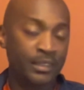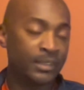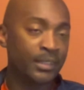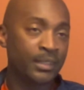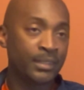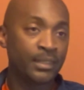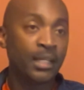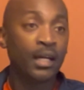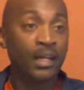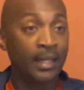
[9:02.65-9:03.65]
into this
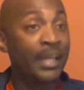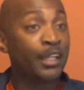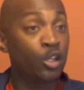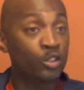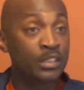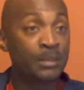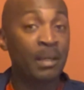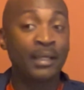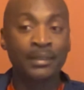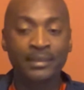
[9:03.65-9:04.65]
head coaching
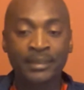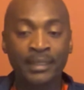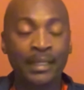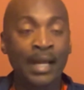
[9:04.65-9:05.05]
spot and seeing